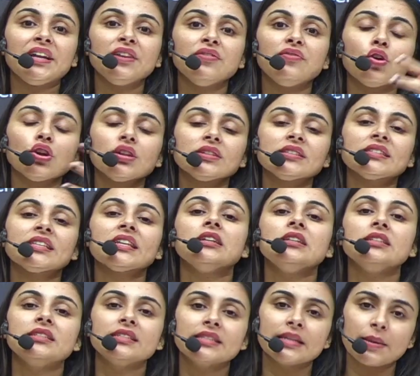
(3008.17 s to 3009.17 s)
for a
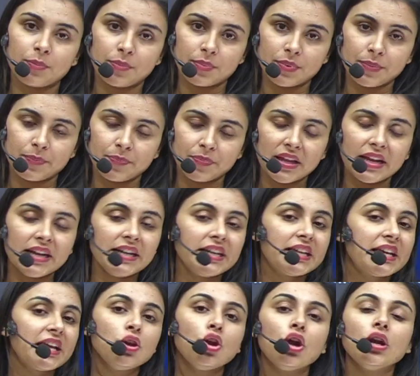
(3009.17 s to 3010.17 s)
single step. It
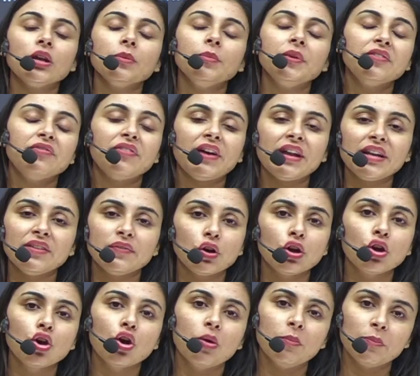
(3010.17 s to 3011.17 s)
cannot be defined for a
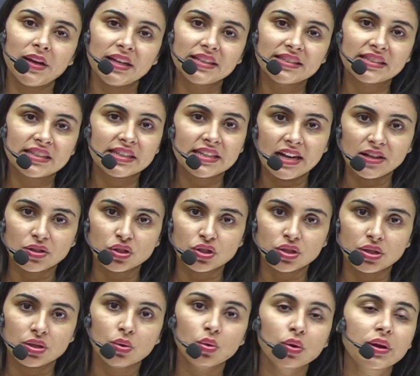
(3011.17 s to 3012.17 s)
complex reaction,
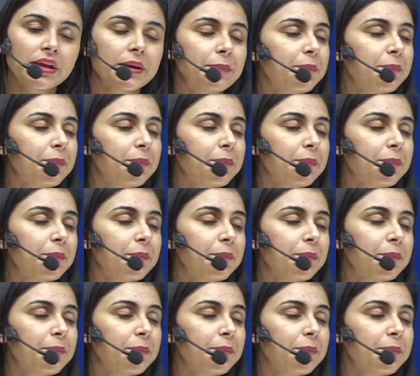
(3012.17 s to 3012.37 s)
okay.